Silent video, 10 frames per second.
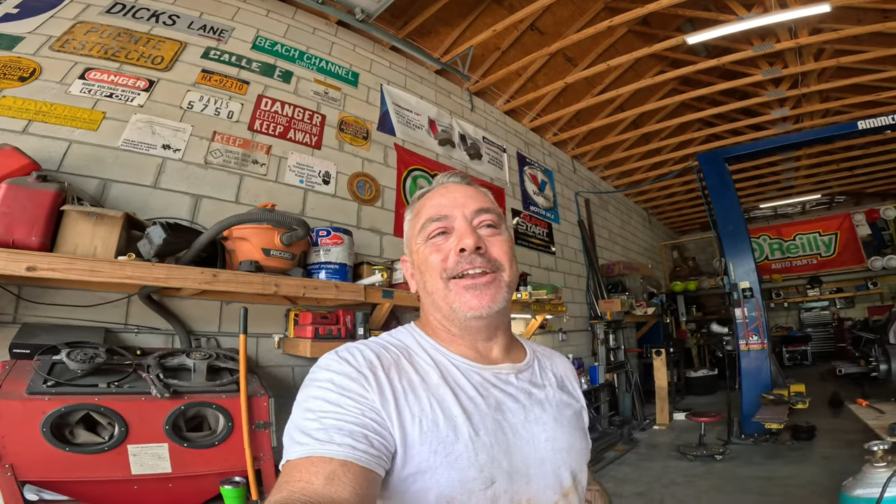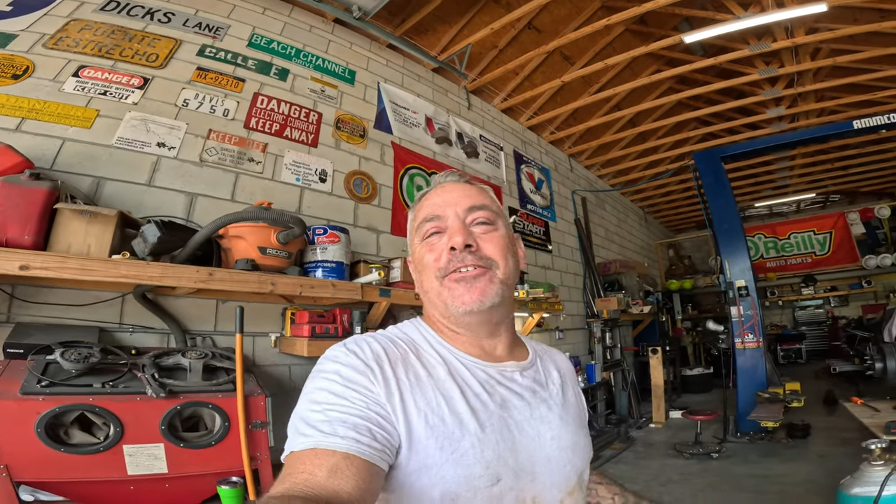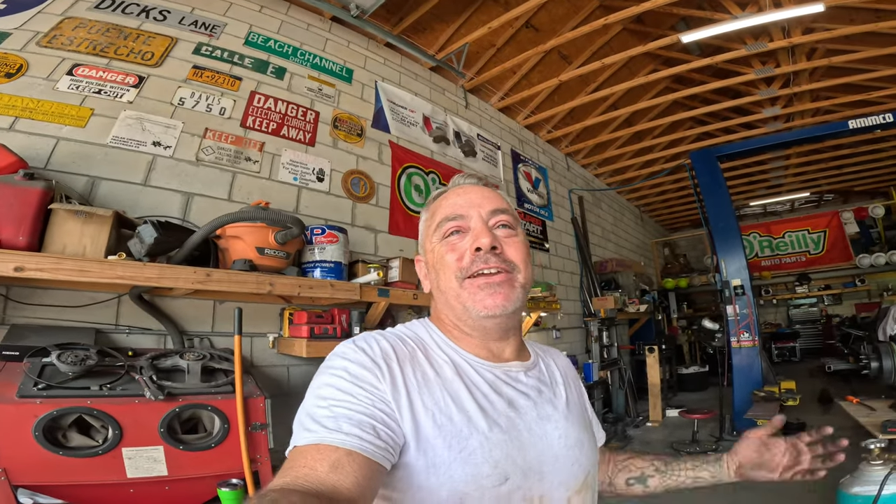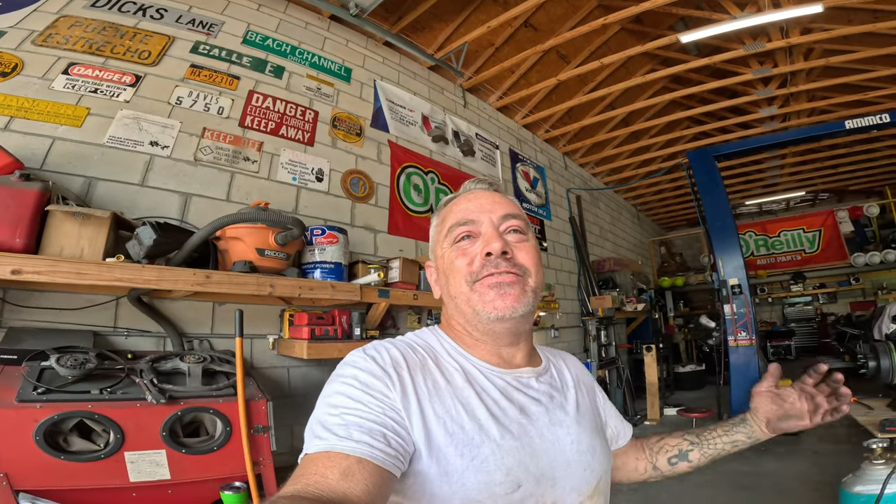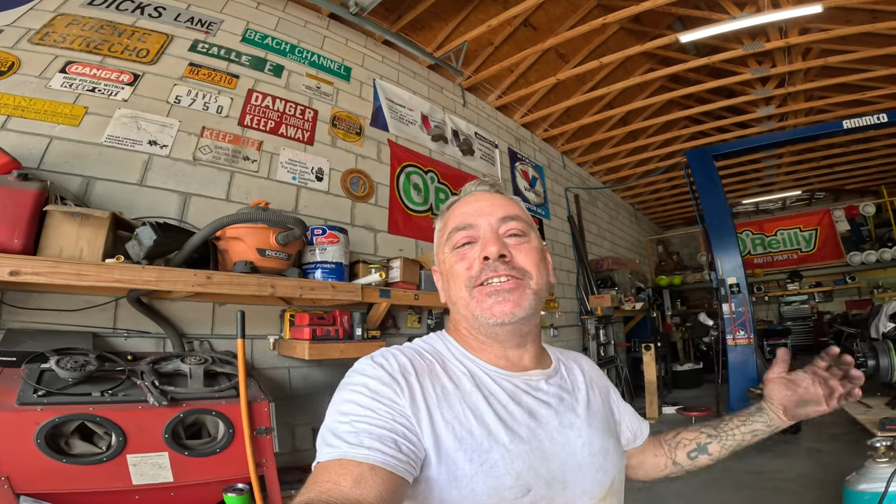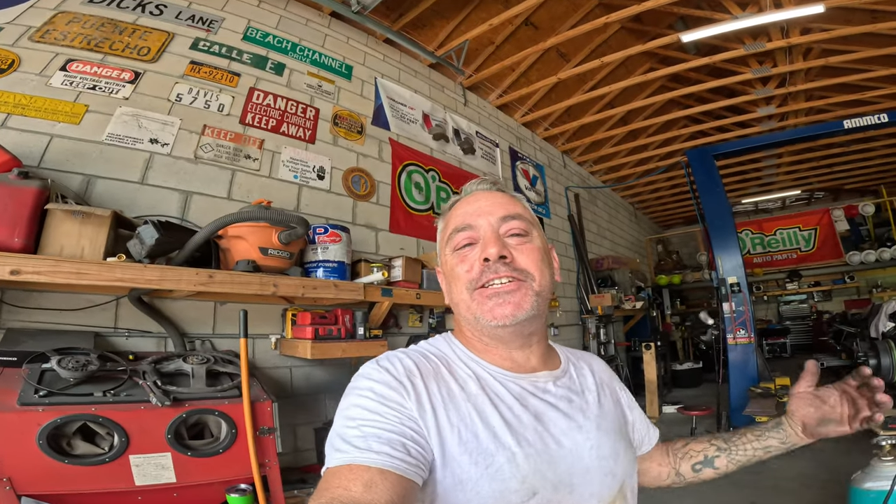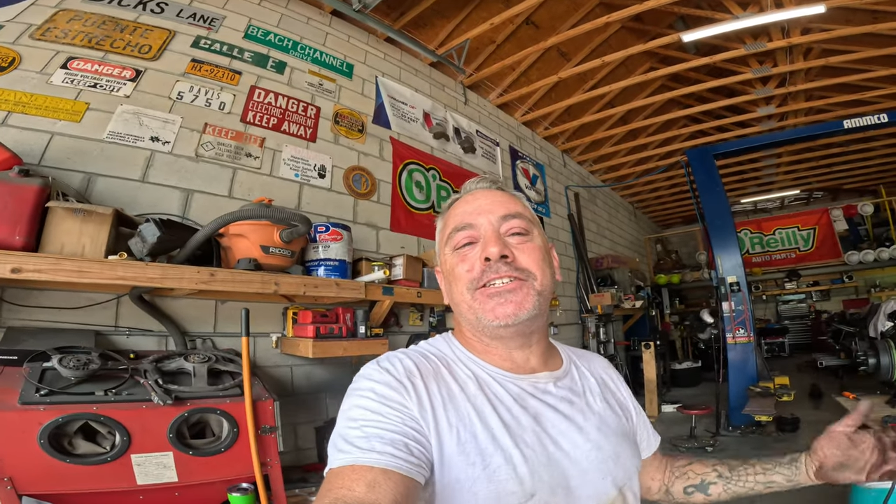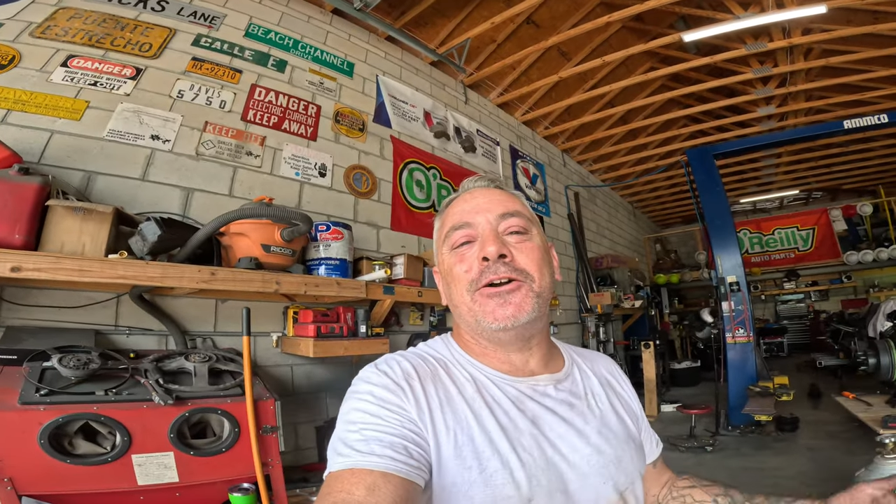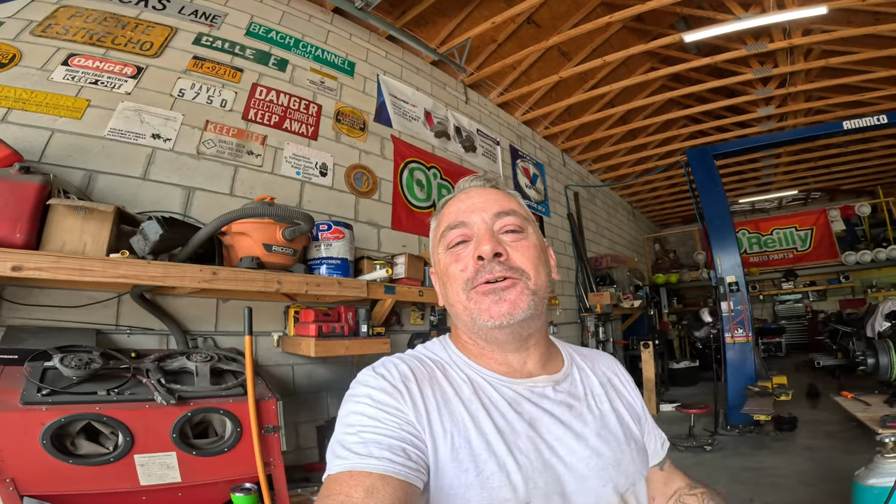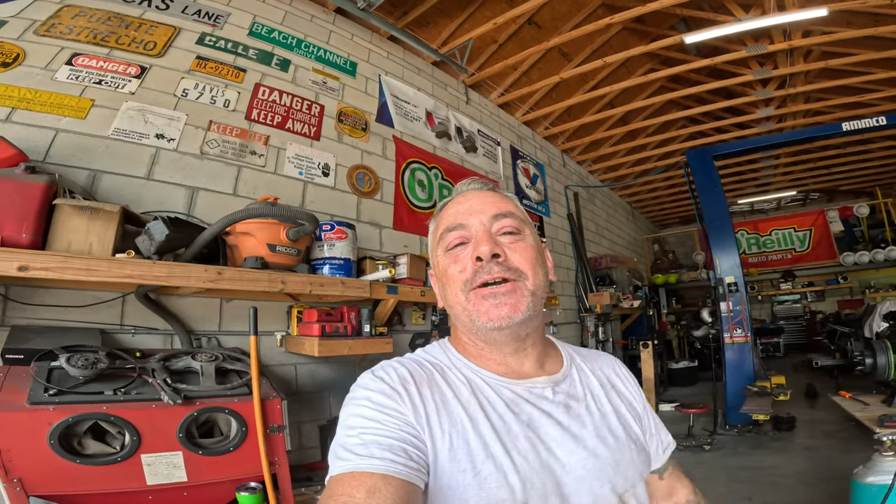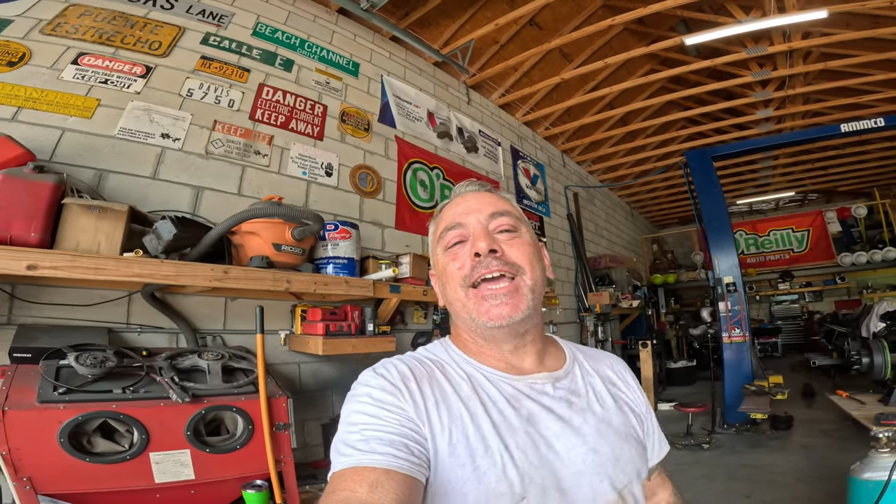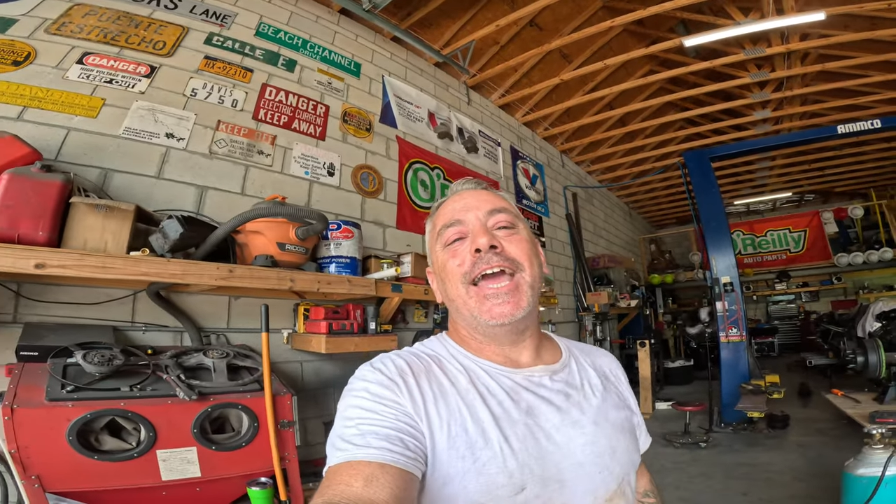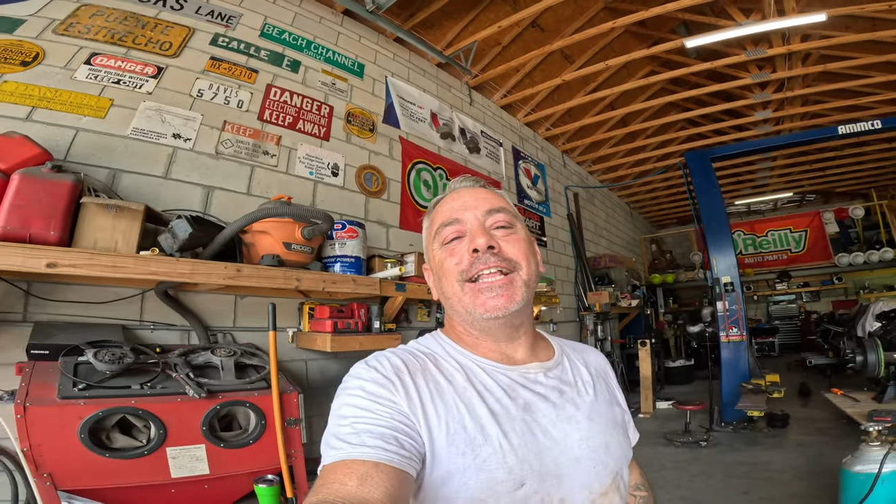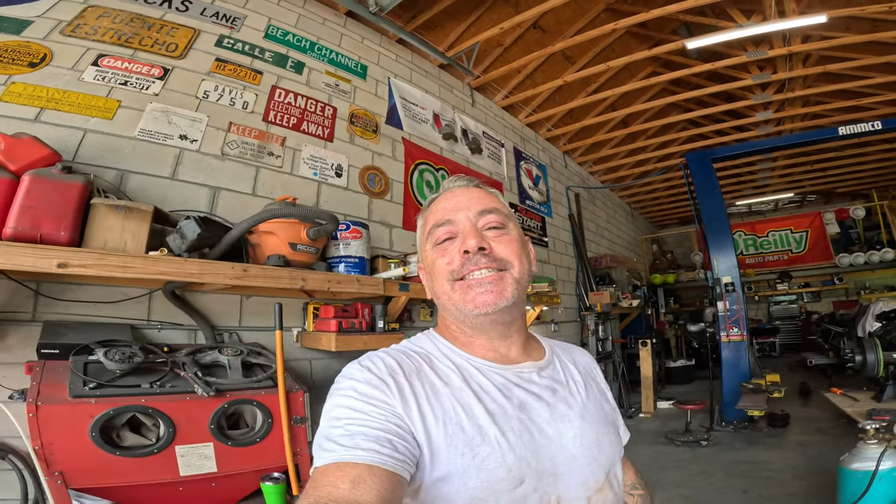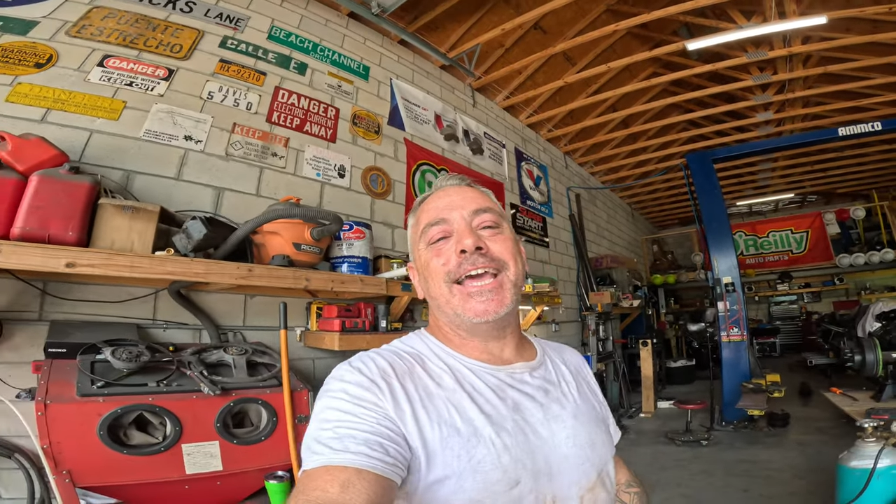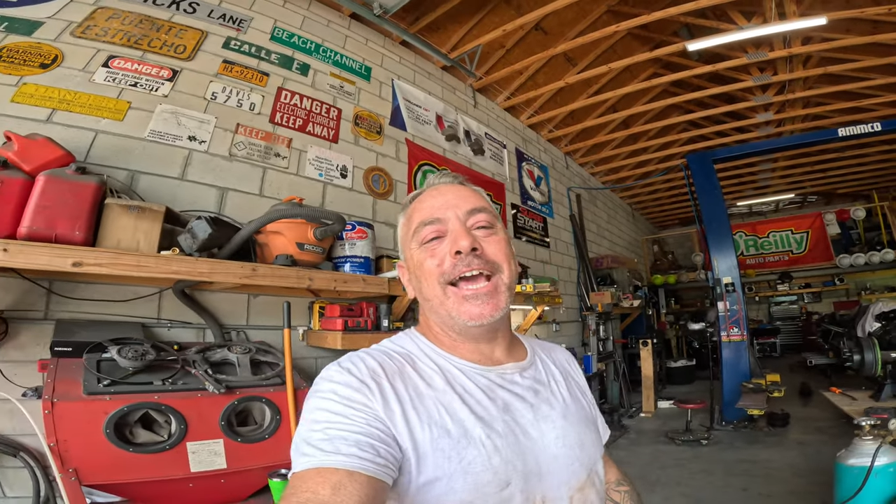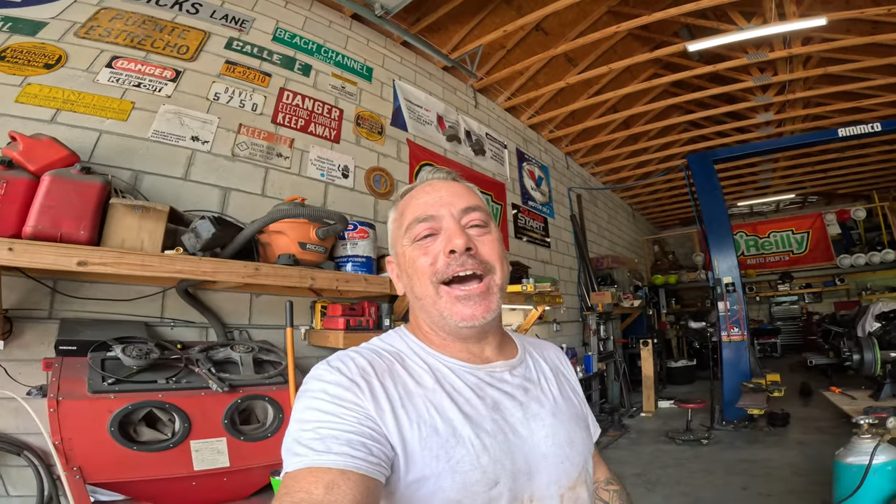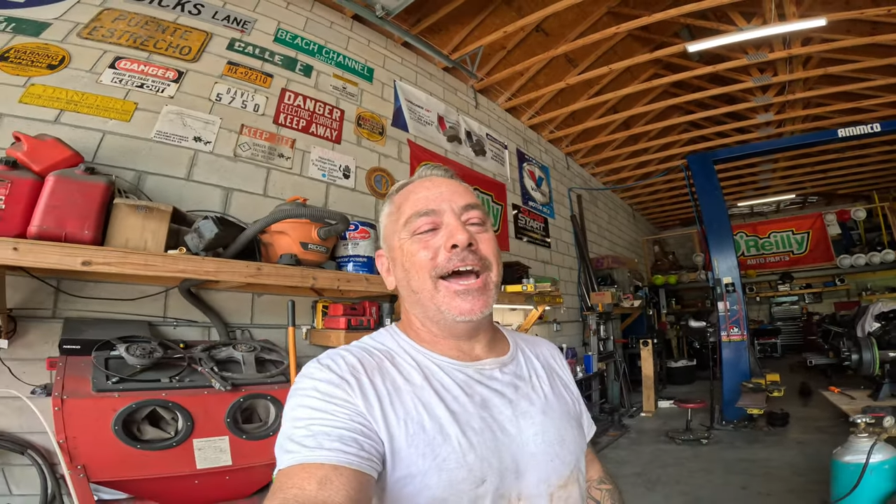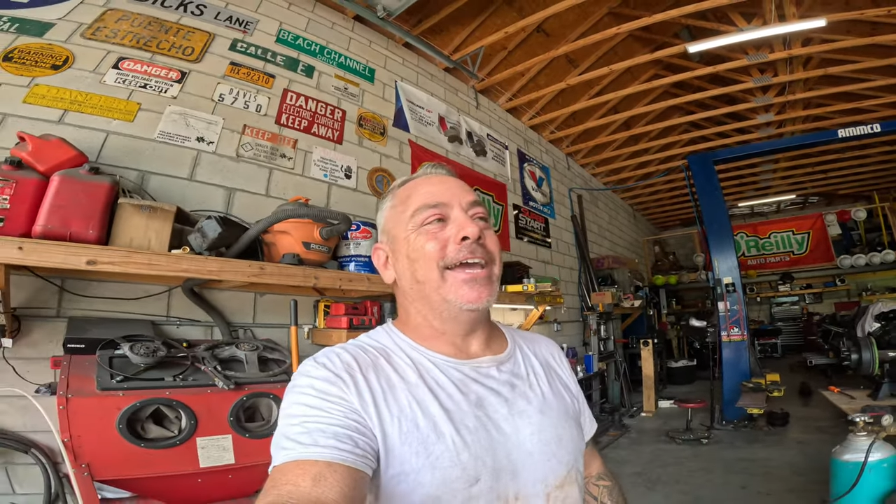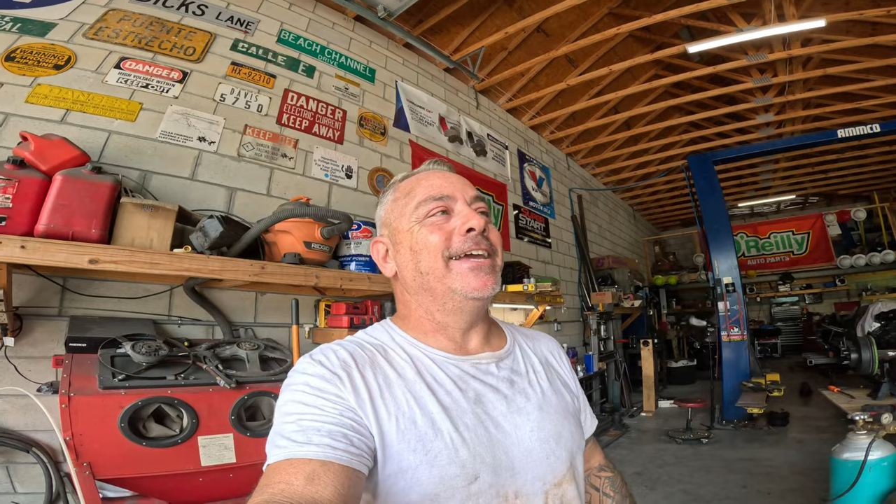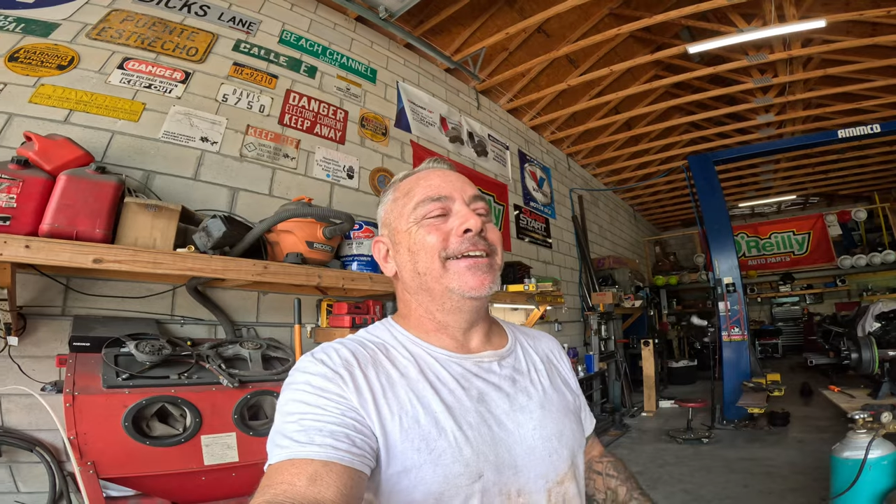or even just go and say hi.